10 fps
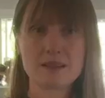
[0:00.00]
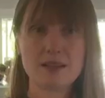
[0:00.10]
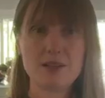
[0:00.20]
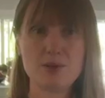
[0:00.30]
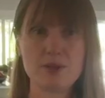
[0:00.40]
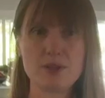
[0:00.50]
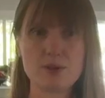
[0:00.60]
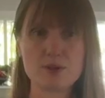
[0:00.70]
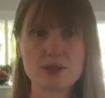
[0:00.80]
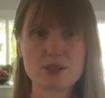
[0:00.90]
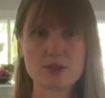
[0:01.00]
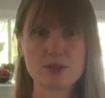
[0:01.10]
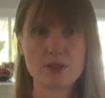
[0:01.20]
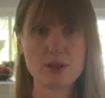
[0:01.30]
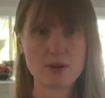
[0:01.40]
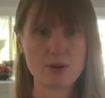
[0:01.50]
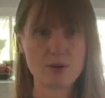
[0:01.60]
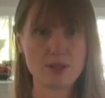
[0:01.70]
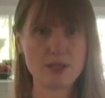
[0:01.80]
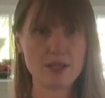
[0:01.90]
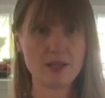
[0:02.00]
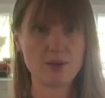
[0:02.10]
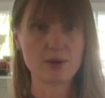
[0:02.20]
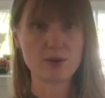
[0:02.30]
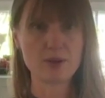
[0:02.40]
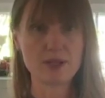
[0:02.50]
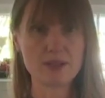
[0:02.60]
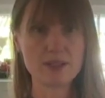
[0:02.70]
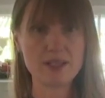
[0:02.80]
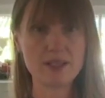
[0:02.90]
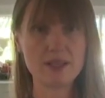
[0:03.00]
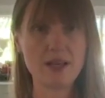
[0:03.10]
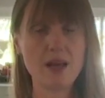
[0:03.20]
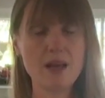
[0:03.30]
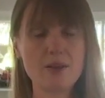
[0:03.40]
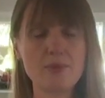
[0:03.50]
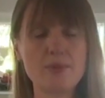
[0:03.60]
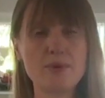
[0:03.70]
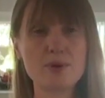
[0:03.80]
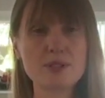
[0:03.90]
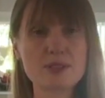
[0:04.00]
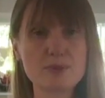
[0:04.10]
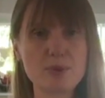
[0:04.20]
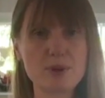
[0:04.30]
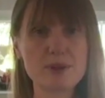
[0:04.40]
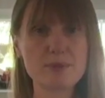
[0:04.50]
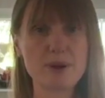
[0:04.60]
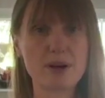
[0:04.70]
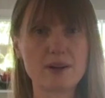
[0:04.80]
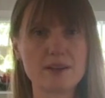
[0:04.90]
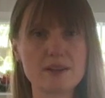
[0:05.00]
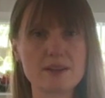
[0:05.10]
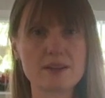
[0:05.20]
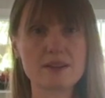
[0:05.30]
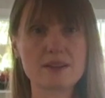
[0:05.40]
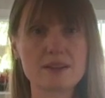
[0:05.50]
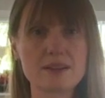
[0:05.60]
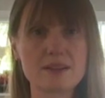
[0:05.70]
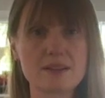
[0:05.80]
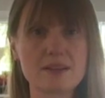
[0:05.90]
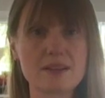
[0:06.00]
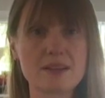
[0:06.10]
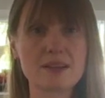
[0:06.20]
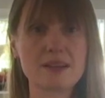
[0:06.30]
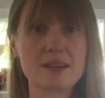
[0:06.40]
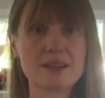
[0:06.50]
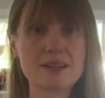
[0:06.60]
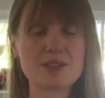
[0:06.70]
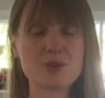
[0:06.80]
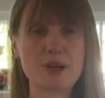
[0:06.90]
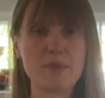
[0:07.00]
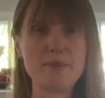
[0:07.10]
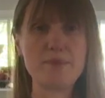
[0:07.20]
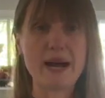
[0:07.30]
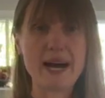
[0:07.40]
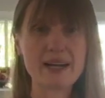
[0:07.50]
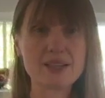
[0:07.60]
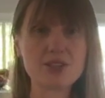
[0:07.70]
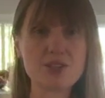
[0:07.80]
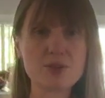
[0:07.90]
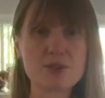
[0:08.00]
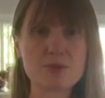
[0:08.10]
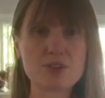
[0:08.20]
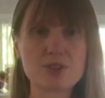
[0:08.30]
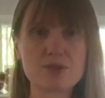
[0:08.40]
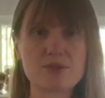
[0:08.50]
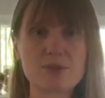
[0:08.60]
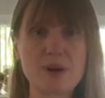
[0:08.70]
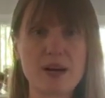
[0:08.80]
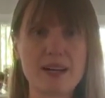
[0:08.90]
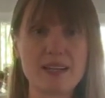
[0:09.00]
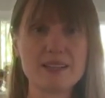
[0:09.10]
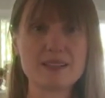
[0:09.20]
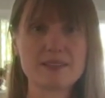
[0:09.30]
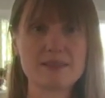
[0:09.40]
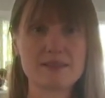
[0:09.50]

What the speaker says: And you can go slowly or quickly. The most important part is to come back to your observer mind.